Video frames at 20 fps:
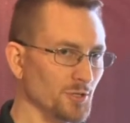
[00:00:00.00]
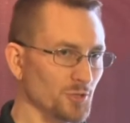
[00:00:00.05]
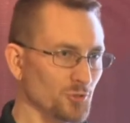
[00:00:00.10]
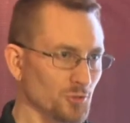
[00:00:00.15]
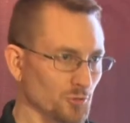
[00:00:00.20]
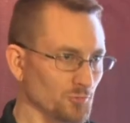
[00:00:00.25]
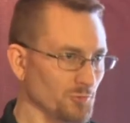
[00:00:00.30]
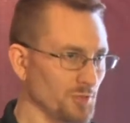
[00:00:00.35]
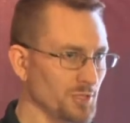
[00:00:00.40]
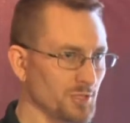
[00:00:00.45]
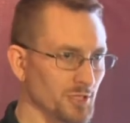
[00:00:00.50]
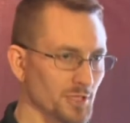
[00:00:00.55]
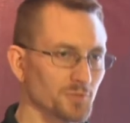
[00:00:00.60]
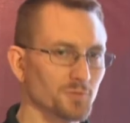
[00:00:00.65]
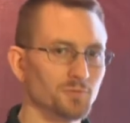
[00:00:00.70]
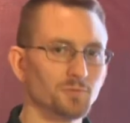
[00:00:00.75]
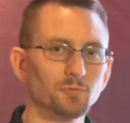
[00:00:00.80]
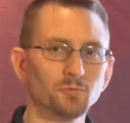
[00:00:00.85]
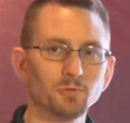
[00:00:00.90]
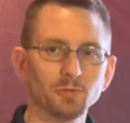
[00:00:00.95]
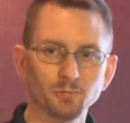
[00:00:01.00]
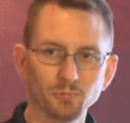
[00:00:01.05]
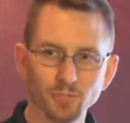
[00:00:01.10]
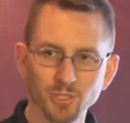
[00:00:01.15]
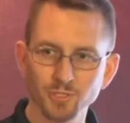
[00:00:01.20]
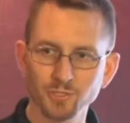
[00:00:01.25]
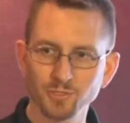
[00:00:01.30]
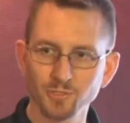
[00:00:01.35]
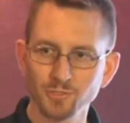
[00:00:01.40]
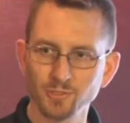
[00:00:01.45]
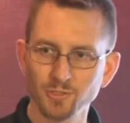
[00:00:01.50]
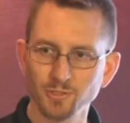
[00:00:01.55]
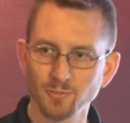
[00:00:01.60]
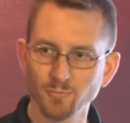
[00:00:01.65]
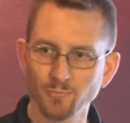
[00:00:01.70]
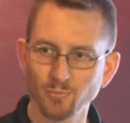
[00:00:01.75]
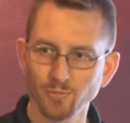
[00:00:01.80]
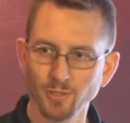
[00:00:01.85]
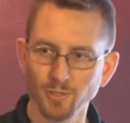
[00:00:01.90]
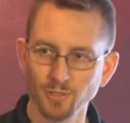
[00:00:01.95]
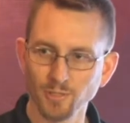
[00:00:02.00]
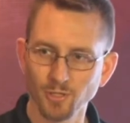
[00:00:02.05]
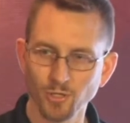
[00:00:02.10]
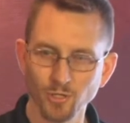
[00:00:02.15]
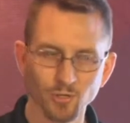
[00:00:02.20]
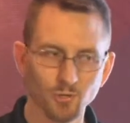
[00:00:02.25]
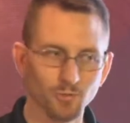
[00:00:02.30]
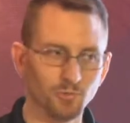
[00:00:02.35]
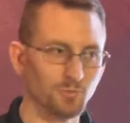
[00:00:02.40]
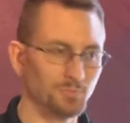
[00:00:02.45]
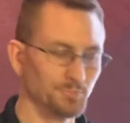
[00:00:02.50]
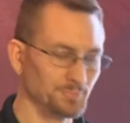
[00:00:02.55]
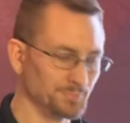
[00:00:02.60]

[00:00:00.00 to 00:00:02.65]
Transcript: So we test for regressions in the code.